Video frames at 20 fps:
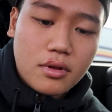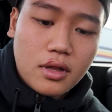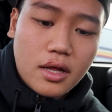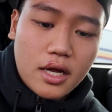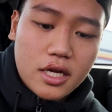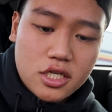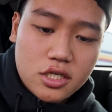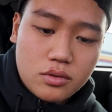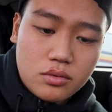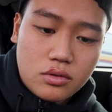
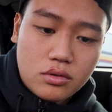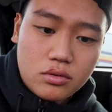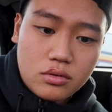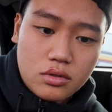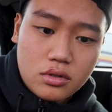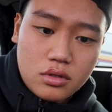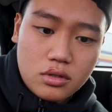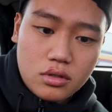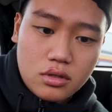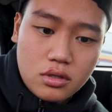lash root.
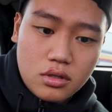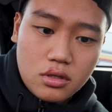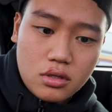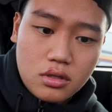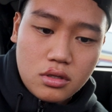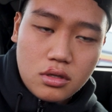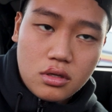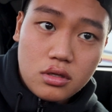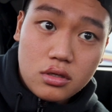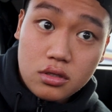
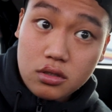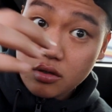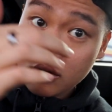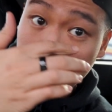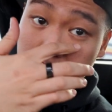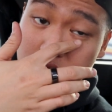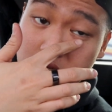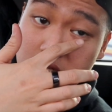So the